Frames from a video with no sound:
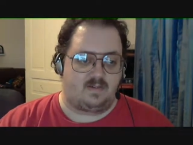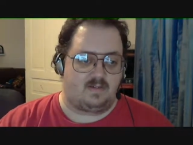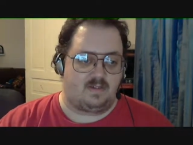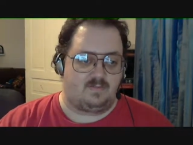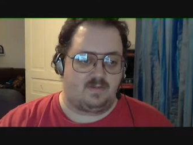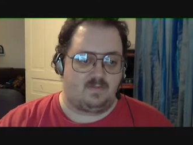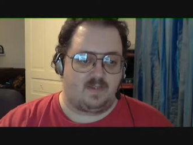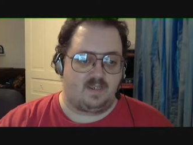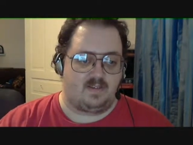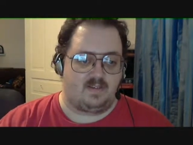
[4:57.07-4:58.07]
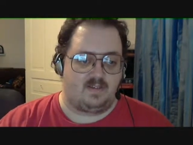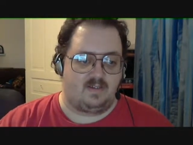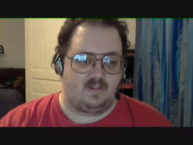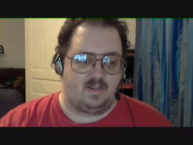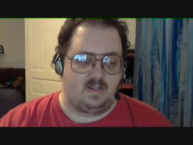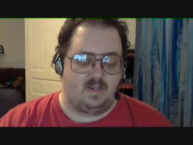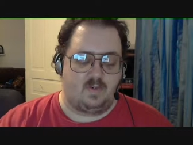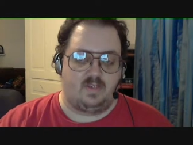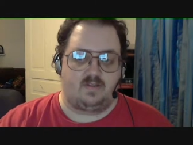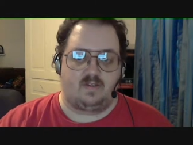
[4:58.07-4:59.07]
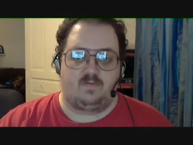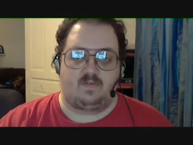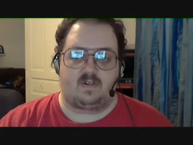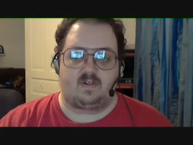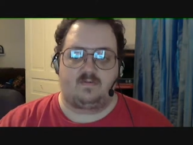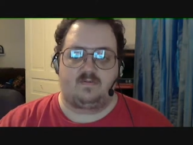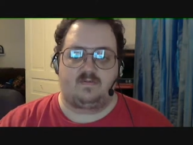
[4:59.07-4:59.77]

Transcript: that's been my week so far.